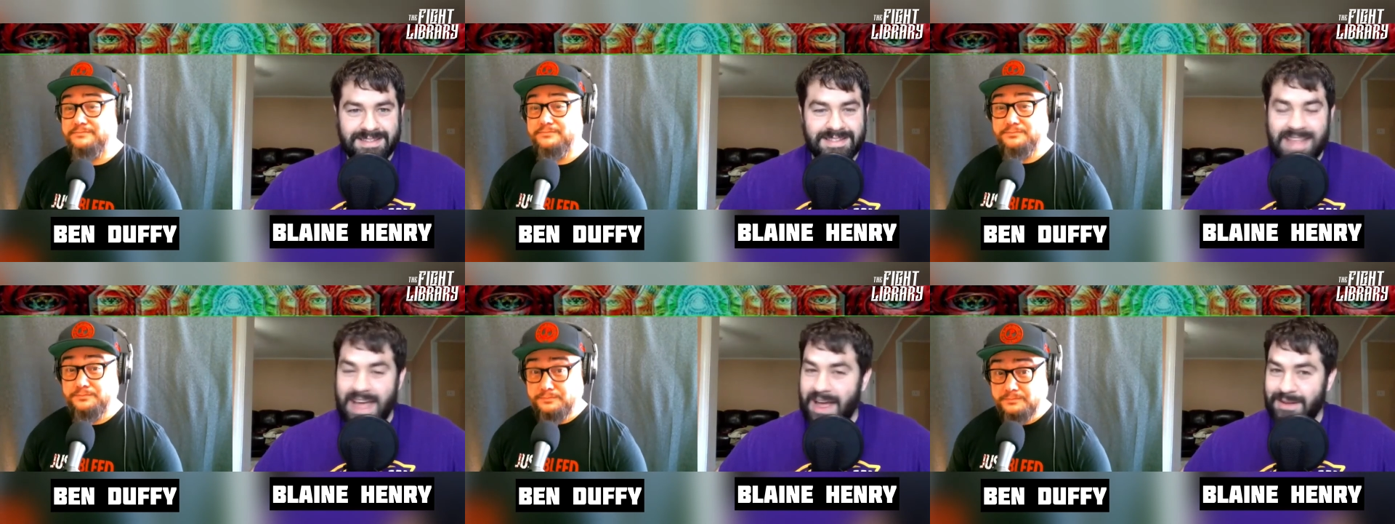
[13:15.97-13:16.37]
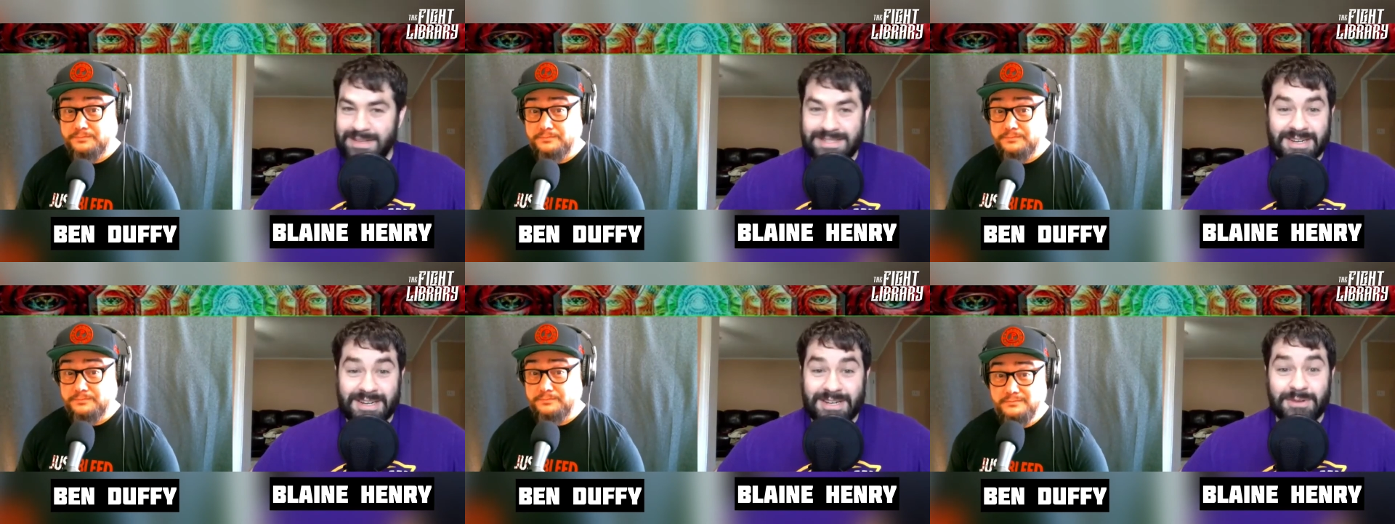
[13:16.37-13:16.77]
Speaker 1: Now
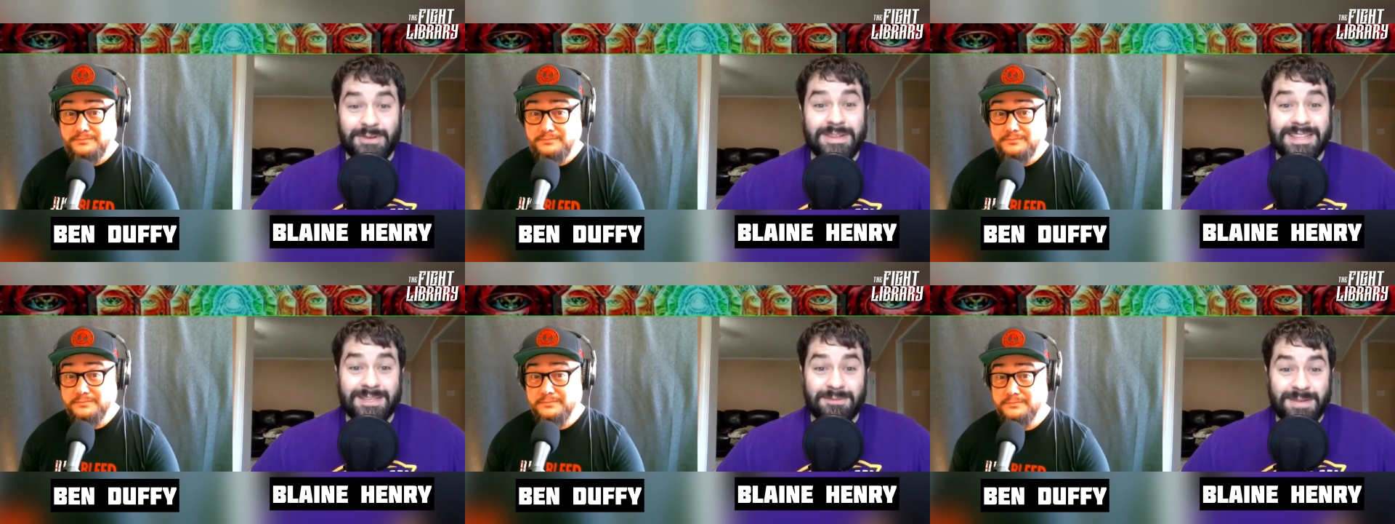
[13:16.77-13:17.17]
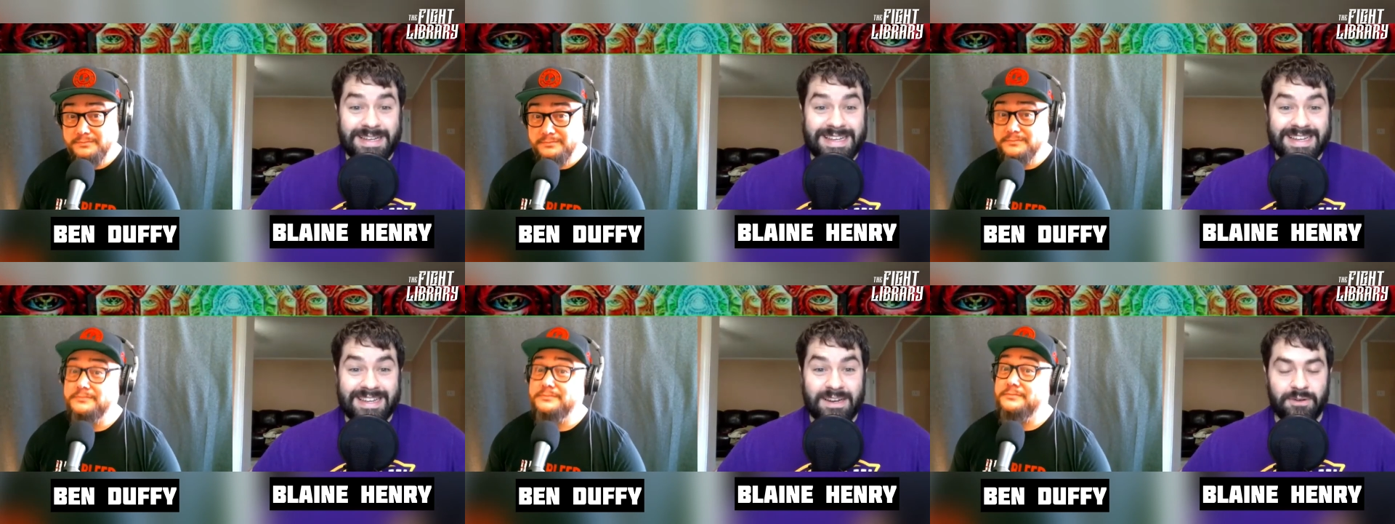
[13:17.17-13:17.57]
he's going to do it this
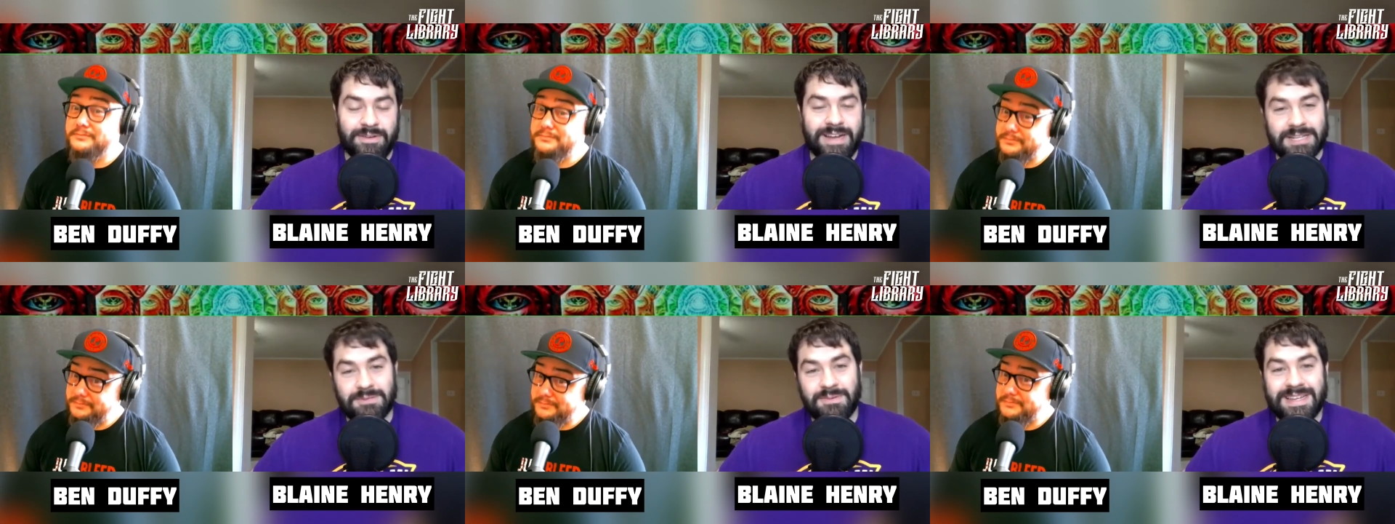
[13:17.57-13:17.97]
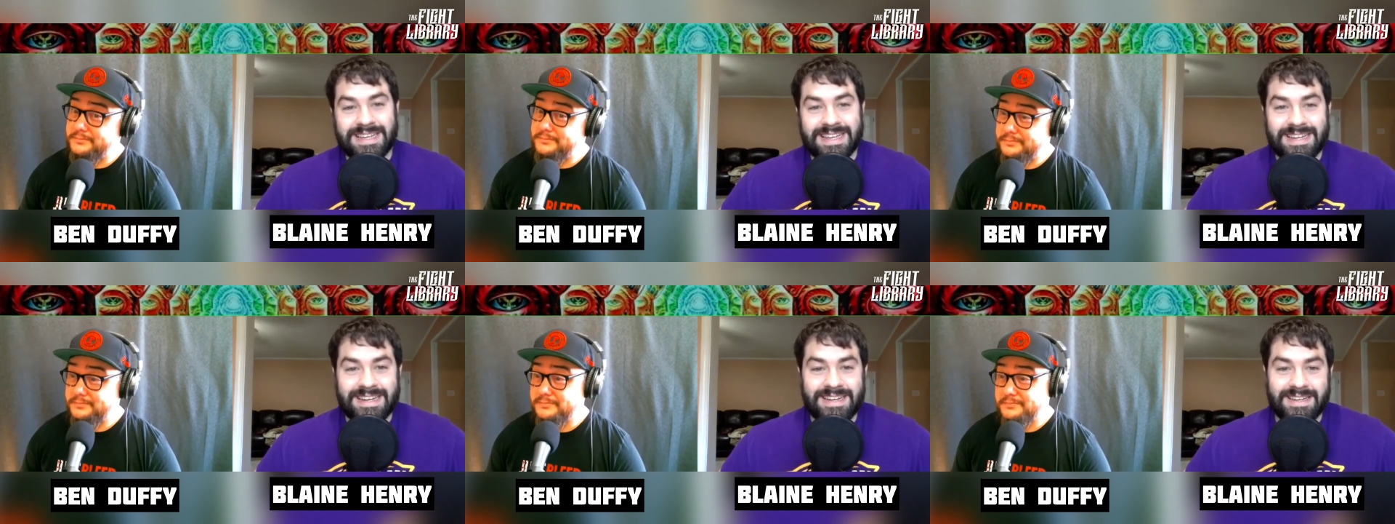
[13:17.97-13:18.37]
weekend or next
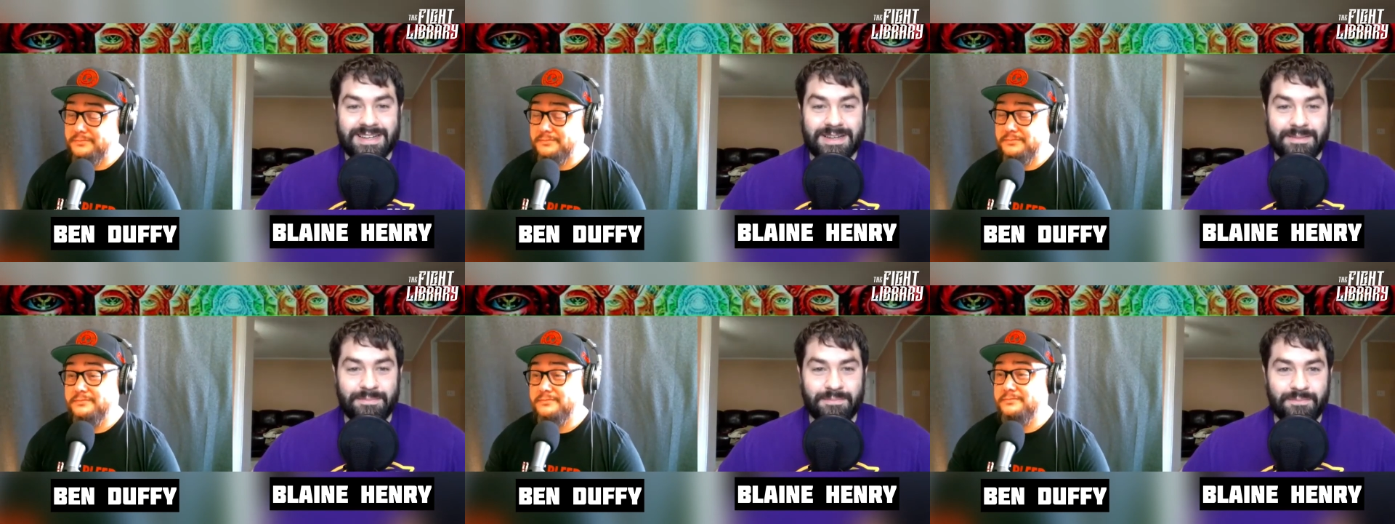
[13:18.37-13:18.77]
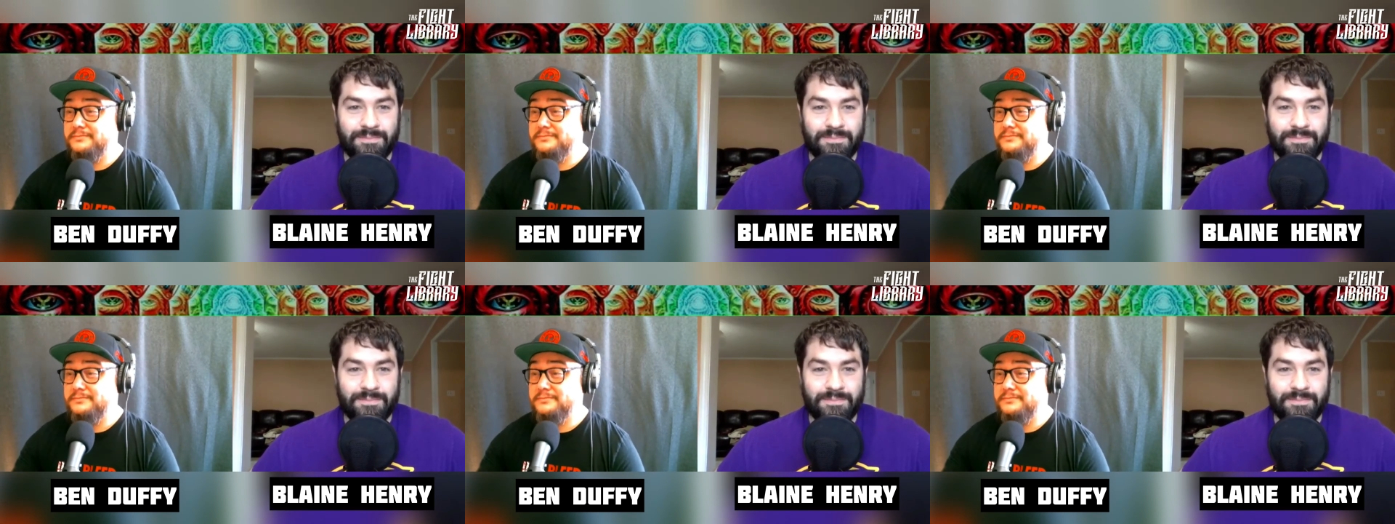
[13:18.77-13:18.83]
weekend. Um,